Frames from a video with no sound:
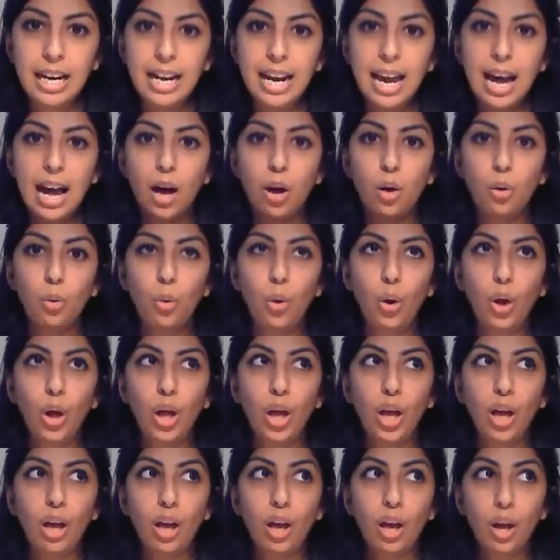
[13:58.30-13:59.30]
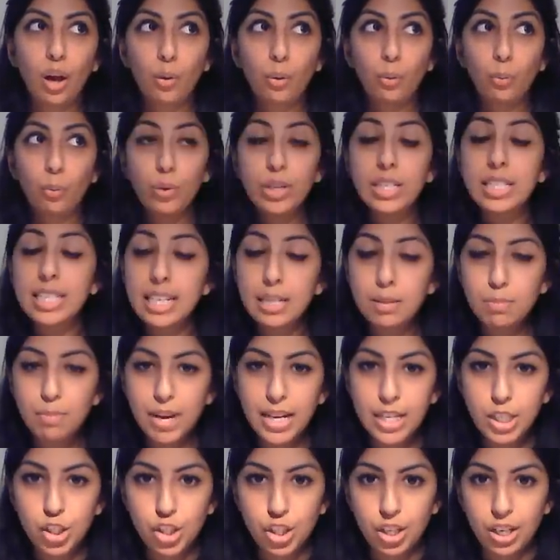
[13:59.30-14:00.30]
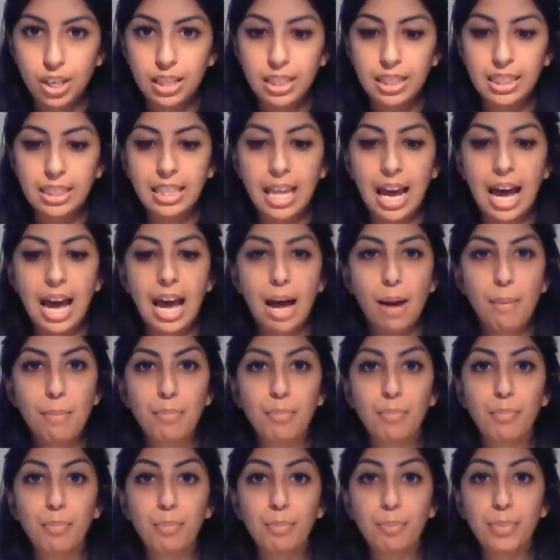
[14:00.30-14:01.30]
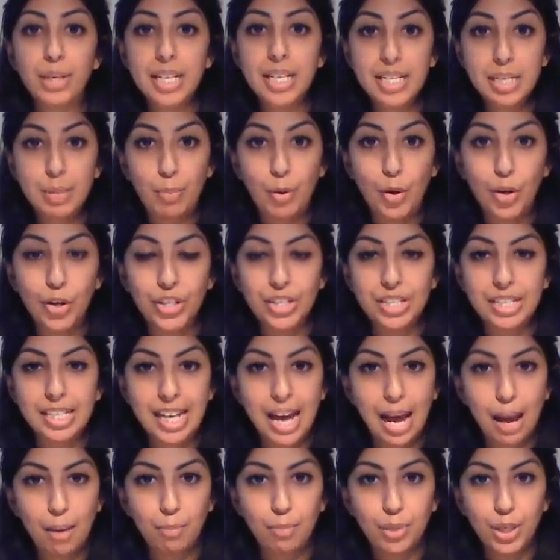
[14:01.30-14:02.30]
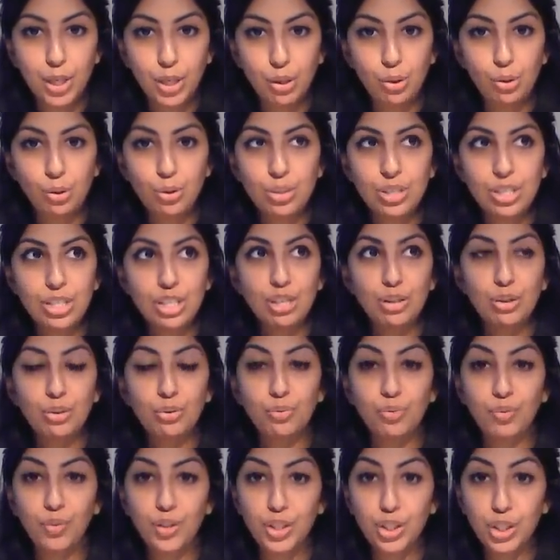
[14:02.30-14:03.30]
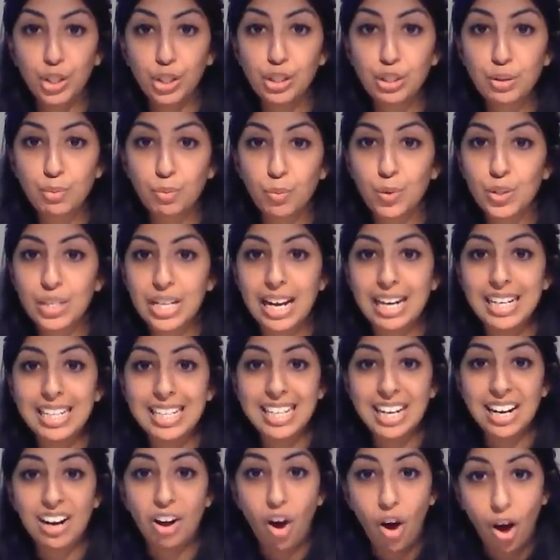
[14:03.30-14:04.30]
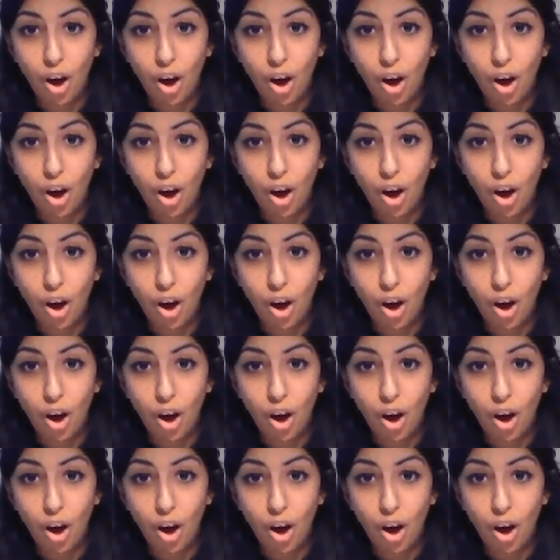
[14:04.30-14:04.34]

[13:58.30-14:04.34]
Now, we did mention that beta blockers can be used to reduce mortality in